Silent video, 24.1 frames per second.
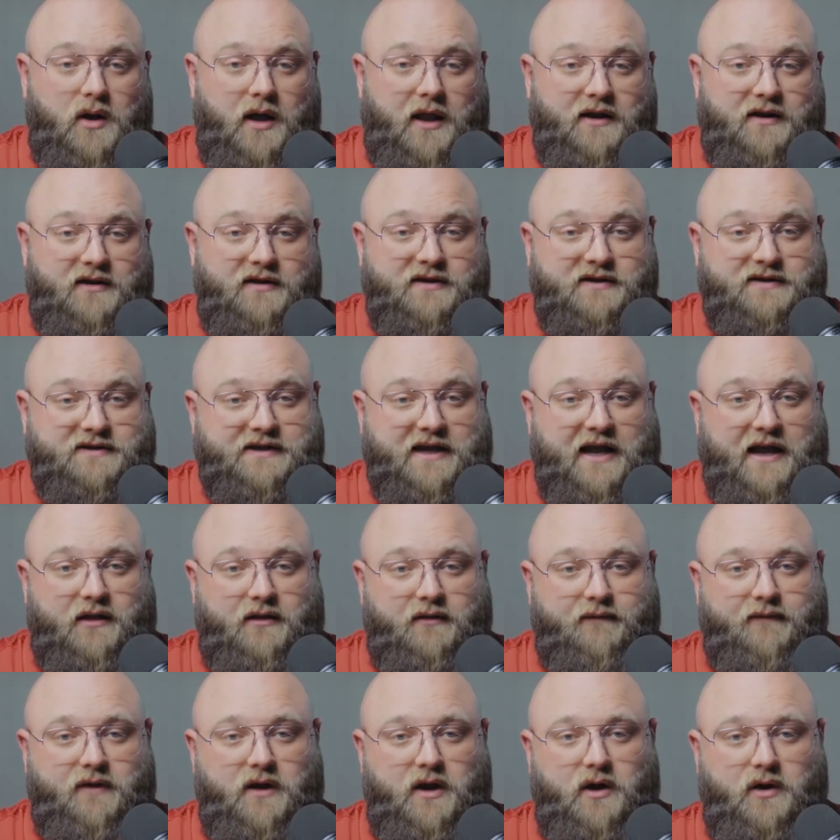out of the sale
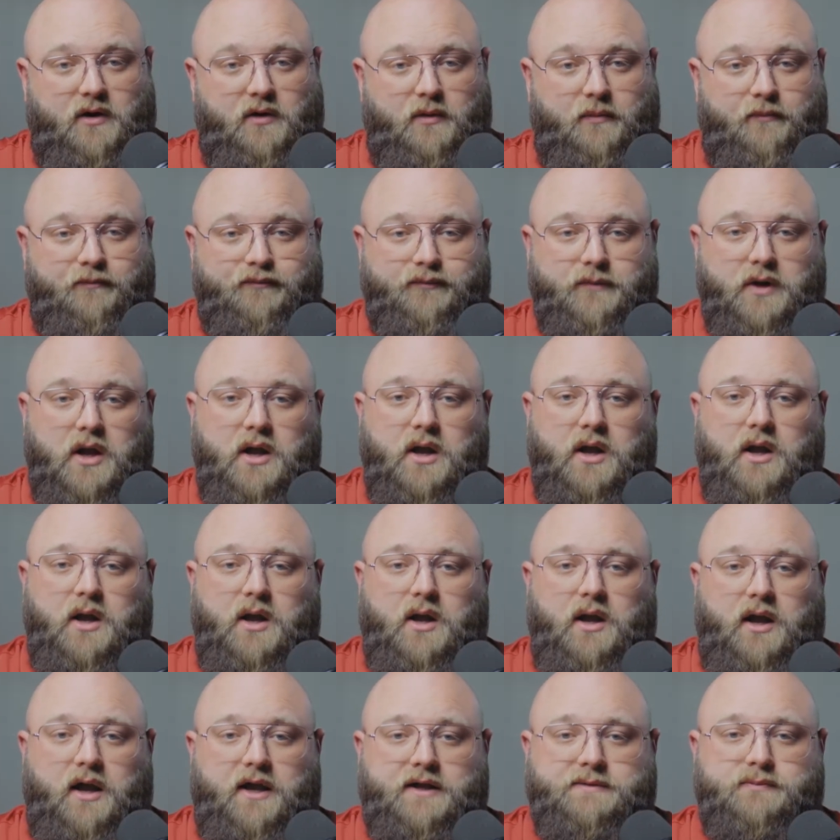of the home.
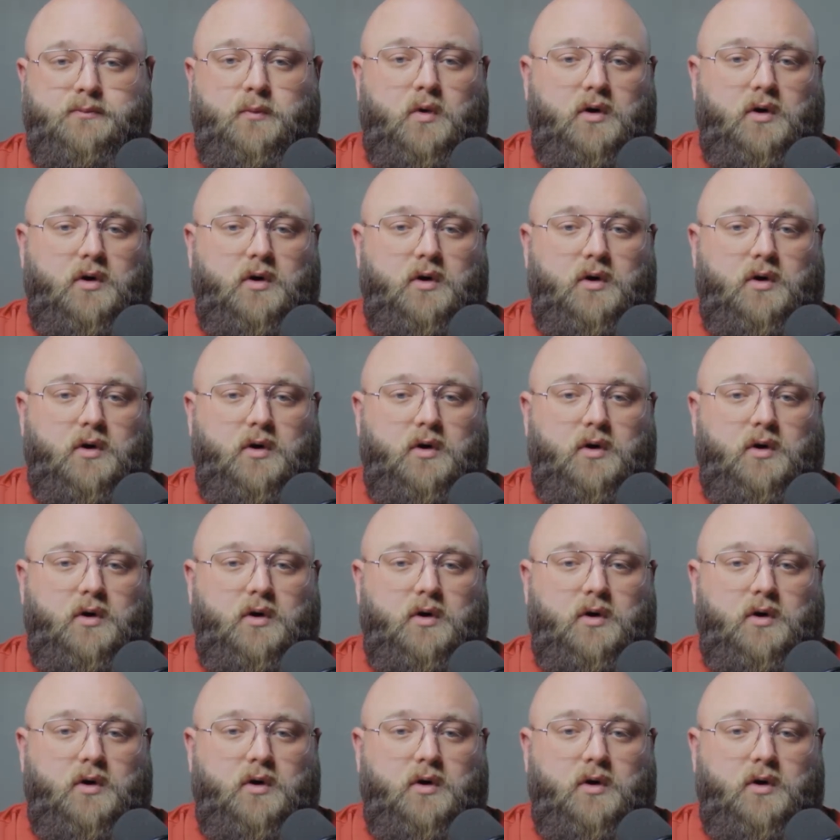It's